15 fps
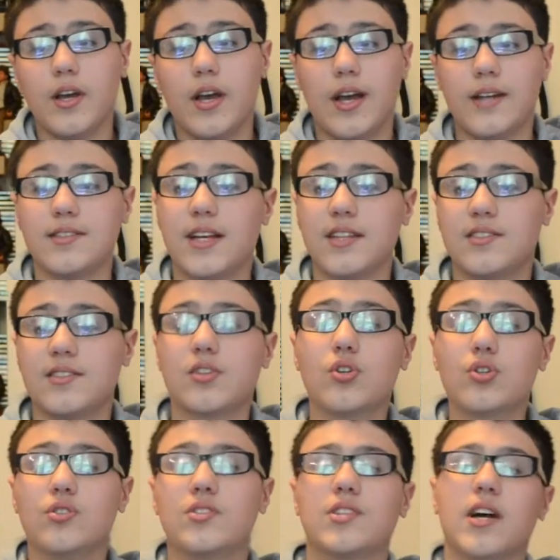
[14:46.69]
and that's a
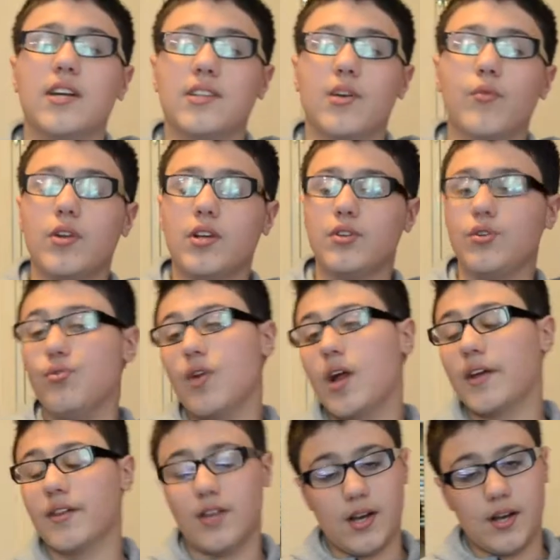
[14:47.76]
good size. I really do
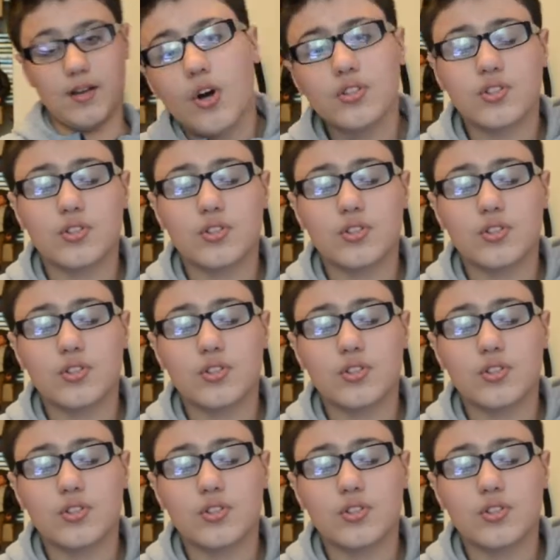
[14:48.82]
like that.